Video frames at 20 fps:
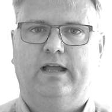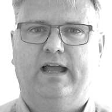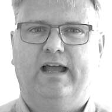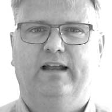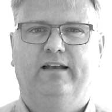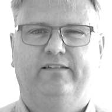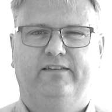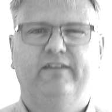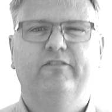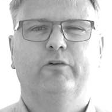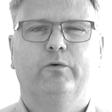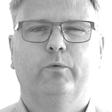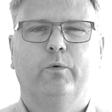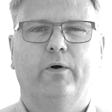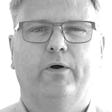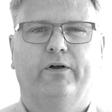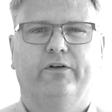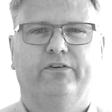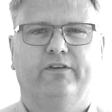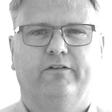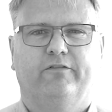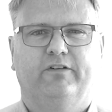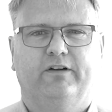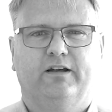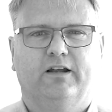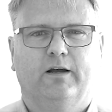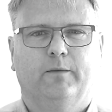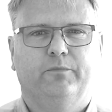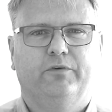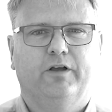And it's even worse if
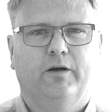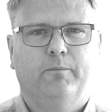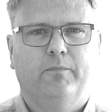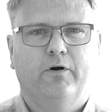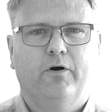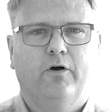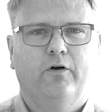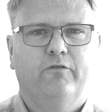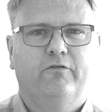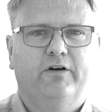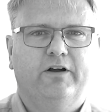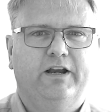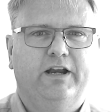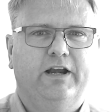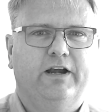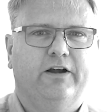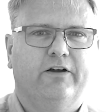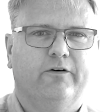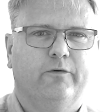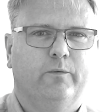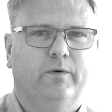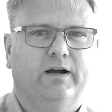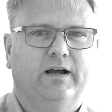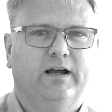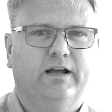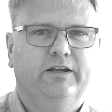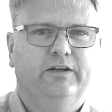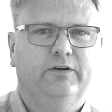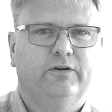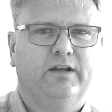it comes up over here
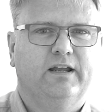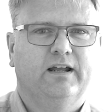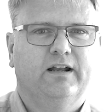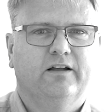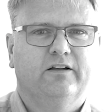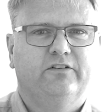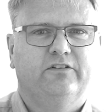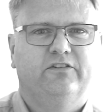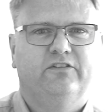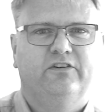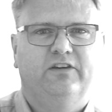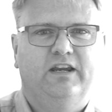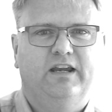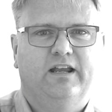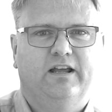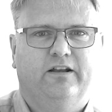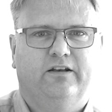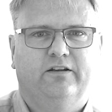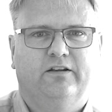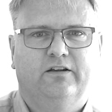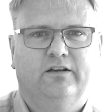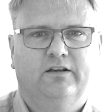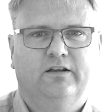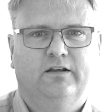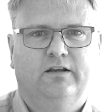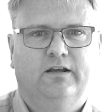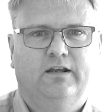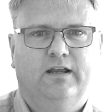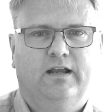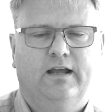where you cannot see it.
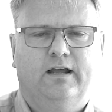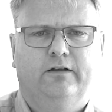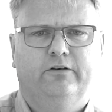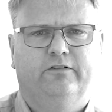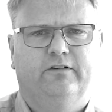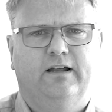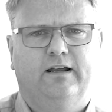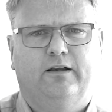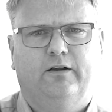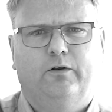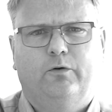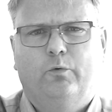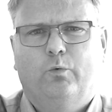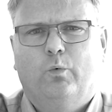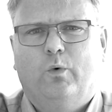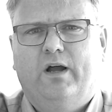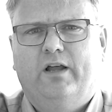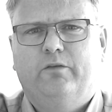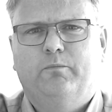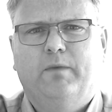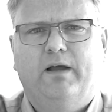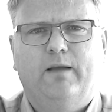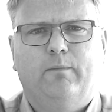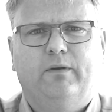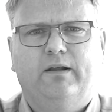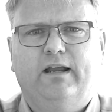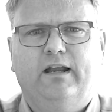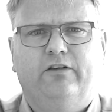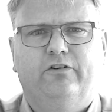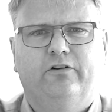And you're like, why is my
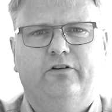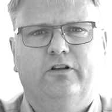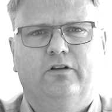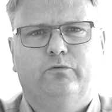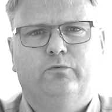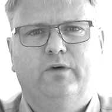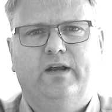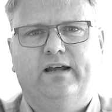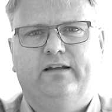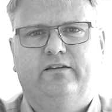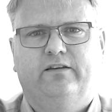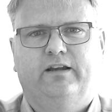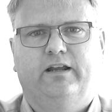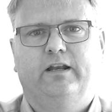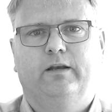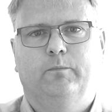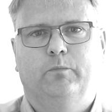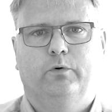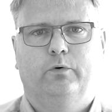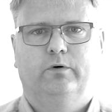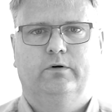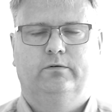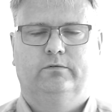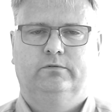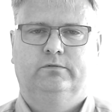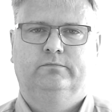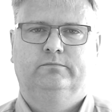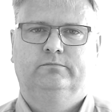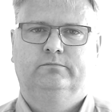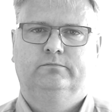application not reacting anymore?
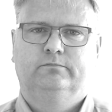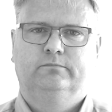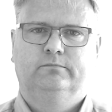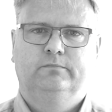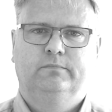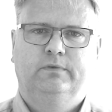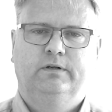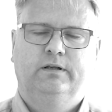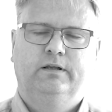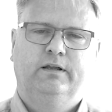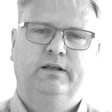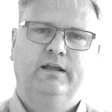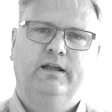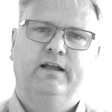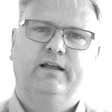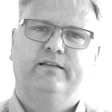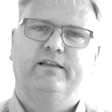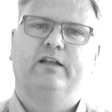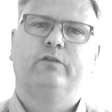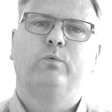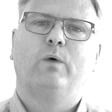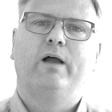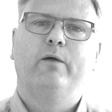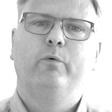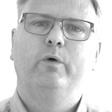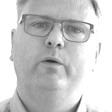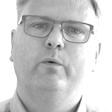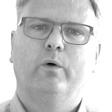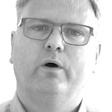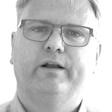That's why
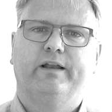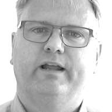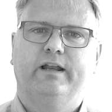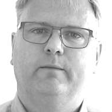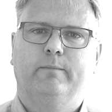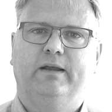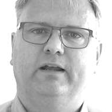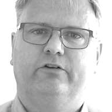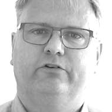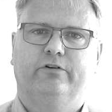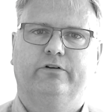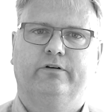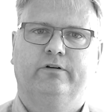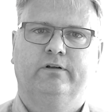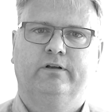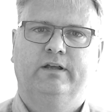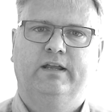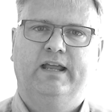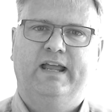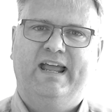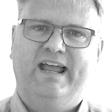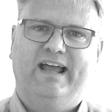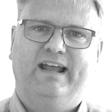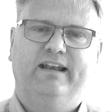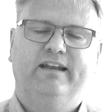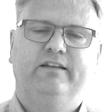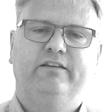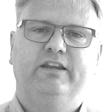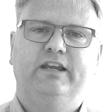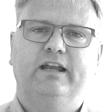we want animation.
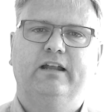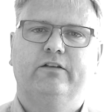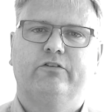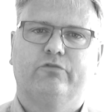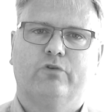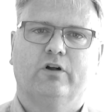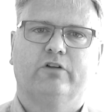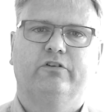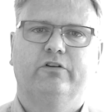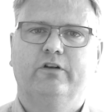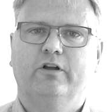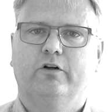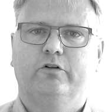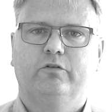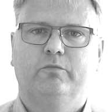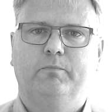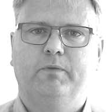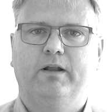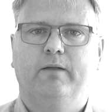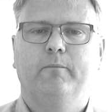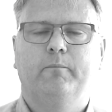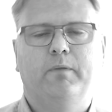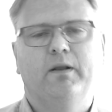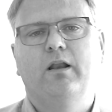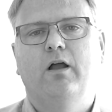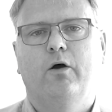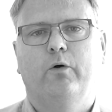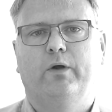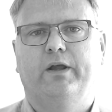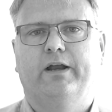And in the instructor notes
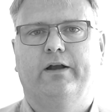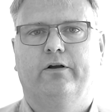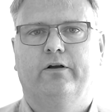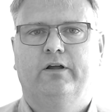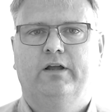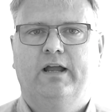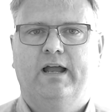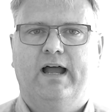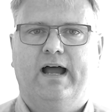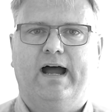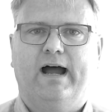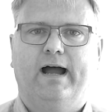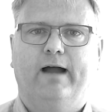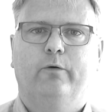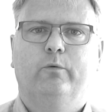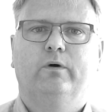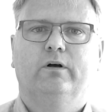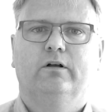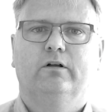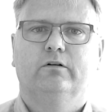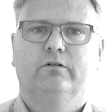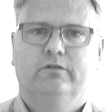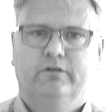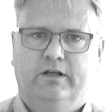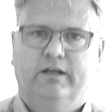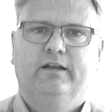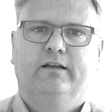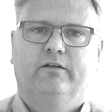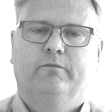below here, I will